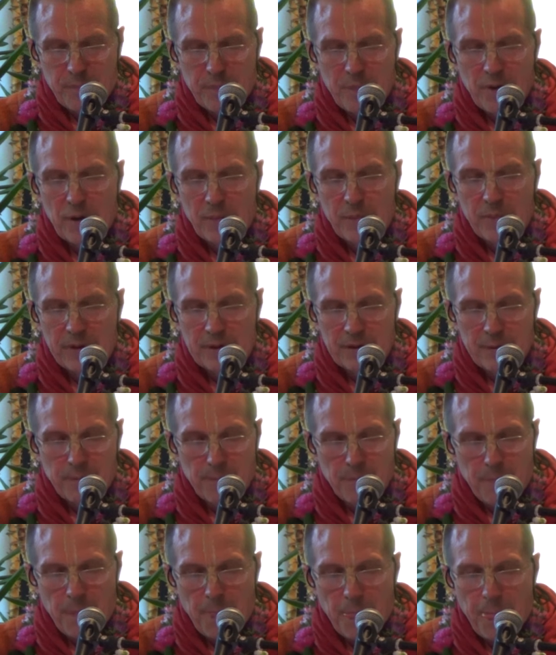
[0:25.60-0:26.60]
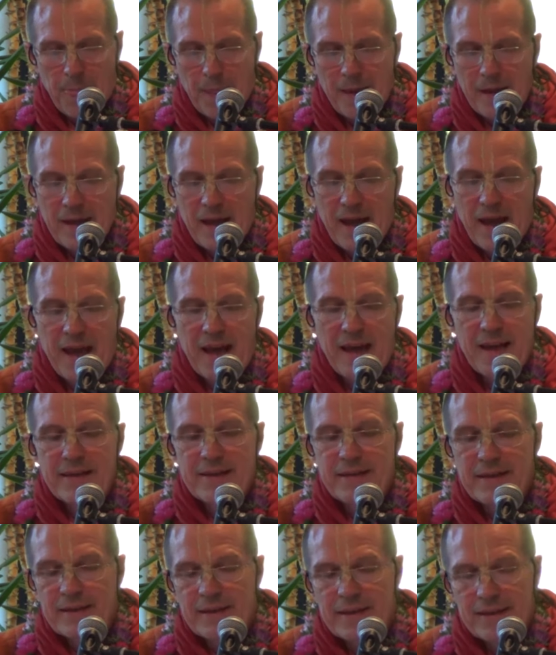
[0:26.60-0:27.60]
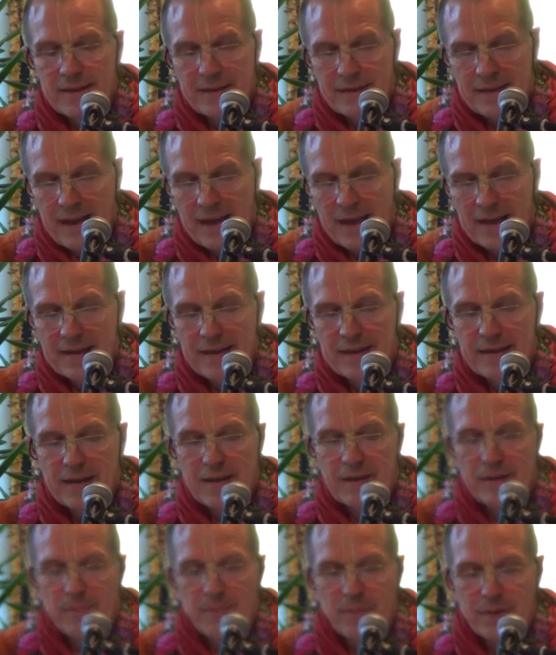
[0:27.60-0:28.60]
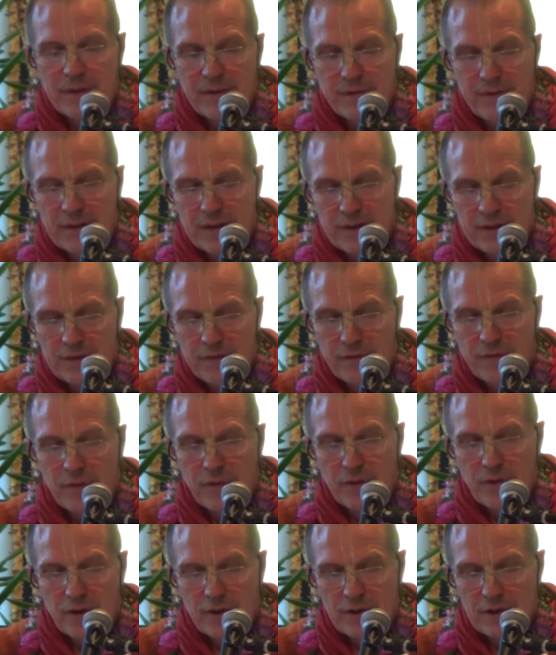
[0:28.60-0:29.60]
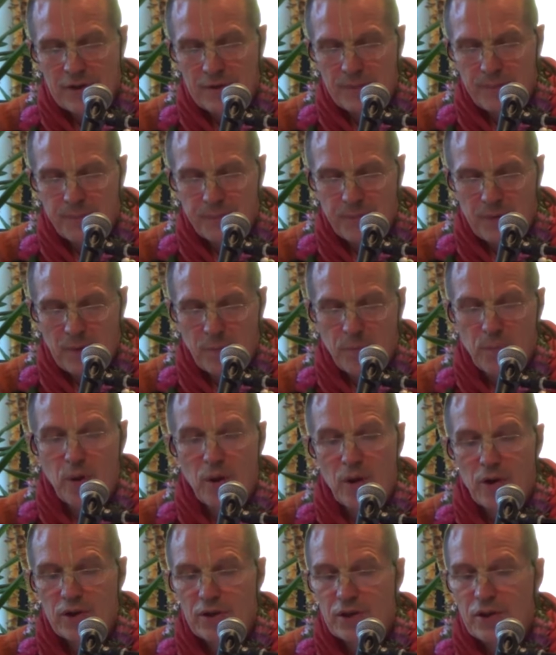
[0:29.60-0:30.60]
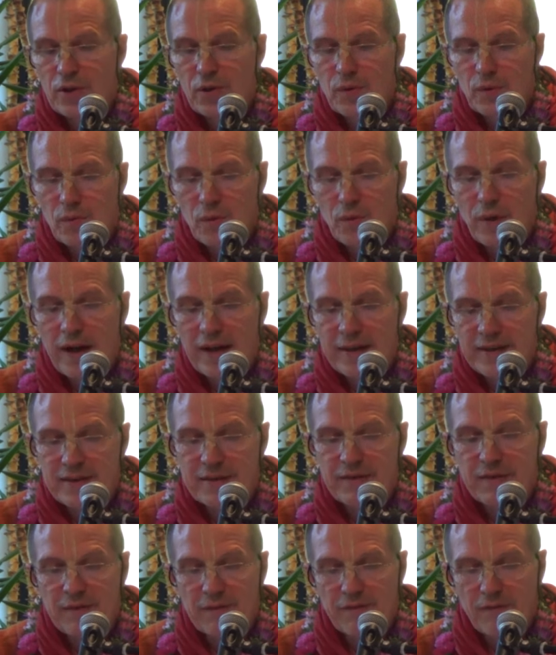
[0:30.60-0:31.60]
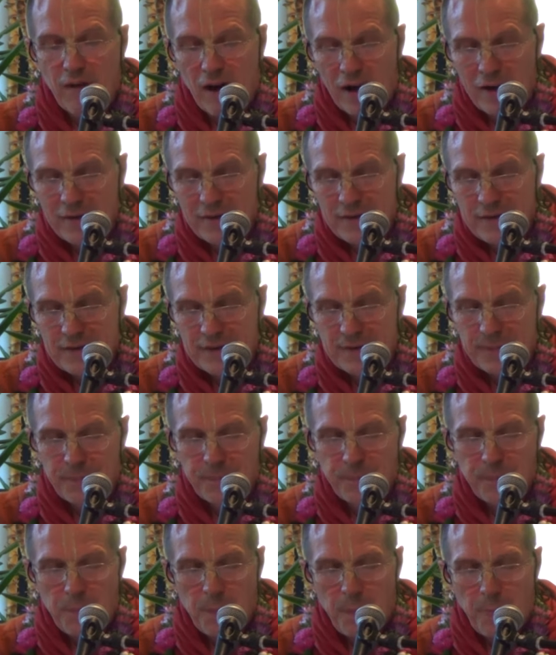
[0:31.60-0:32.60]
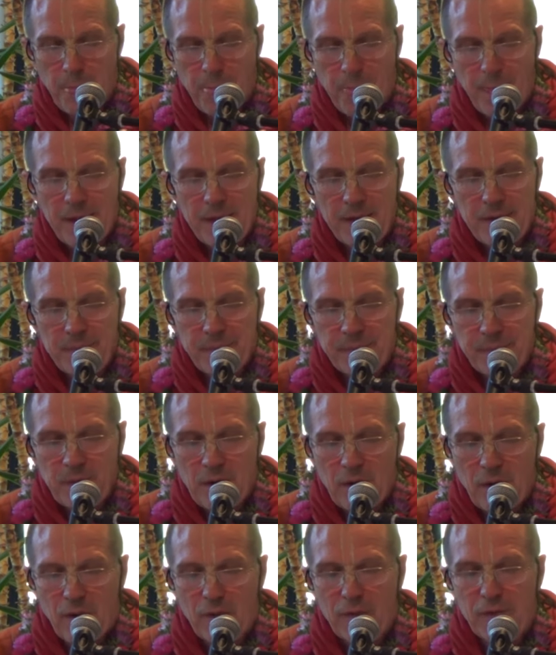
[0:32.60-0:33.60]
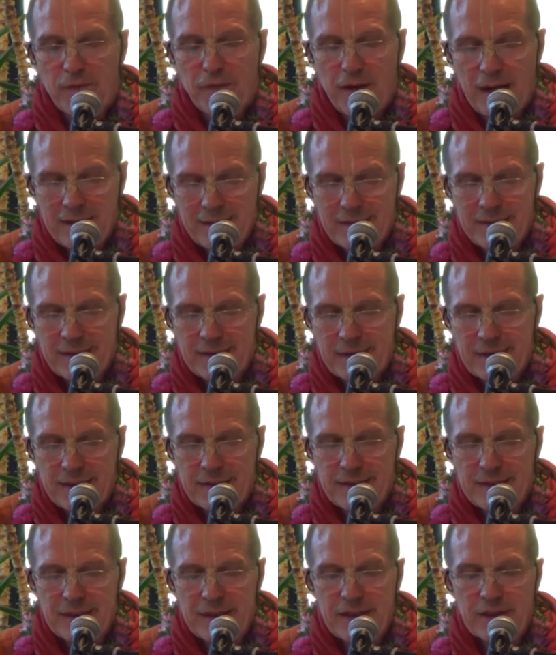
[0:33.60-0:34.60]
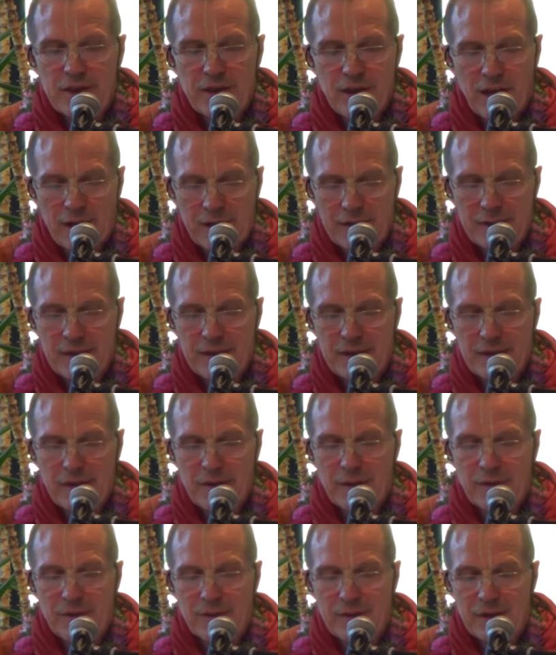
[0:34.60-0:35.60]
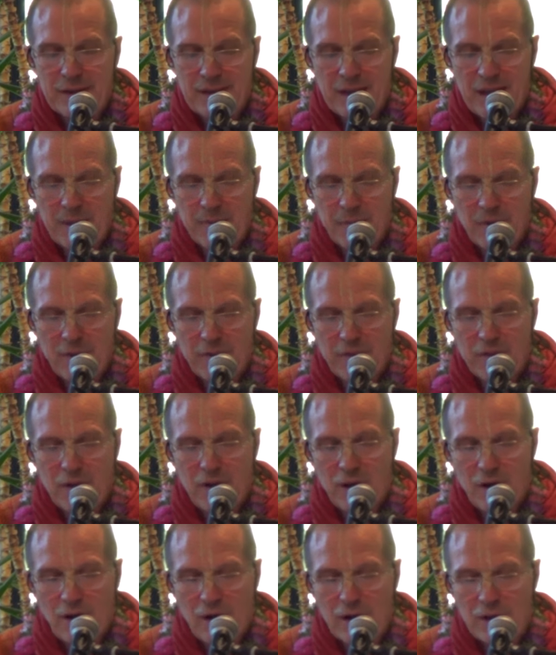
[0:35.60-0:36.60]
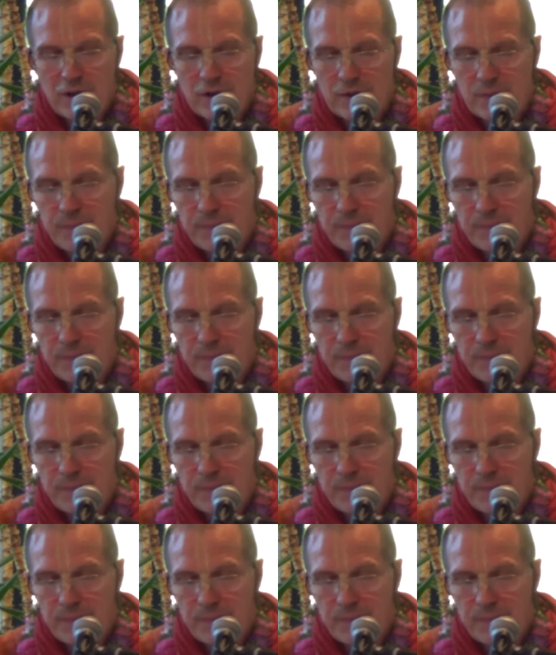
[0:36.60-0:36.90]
Purport. As it is stated in the previous verse, a person who has once offenselessly chanted the holy name of God